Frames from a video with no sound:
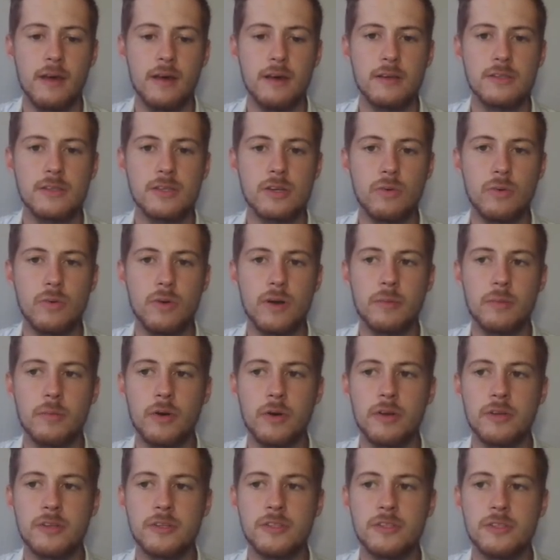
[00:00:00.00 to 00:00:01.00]
So what I'm
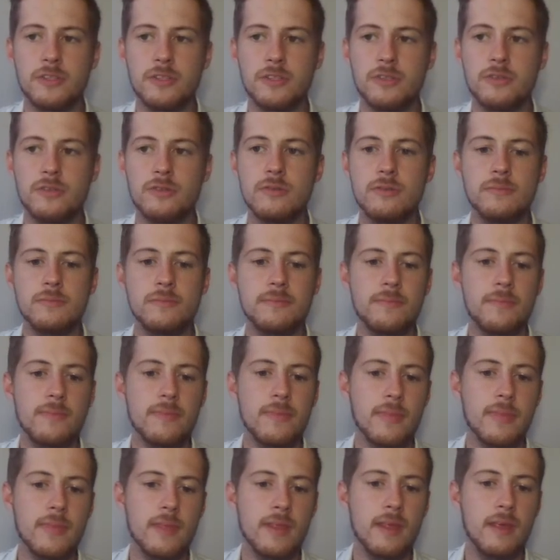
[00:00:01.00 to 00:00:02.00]
going to do
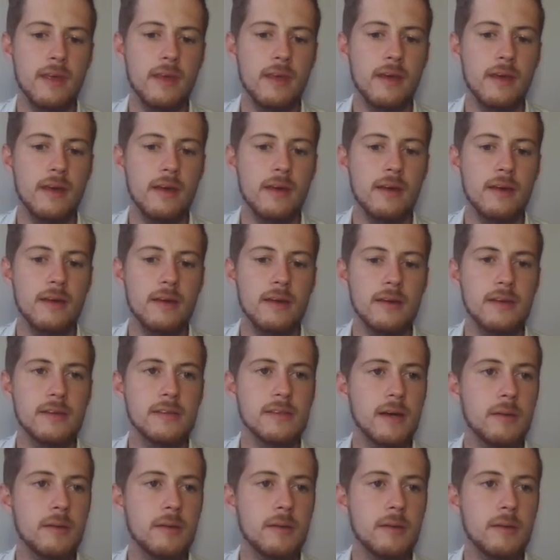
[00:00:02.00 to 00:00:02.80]
is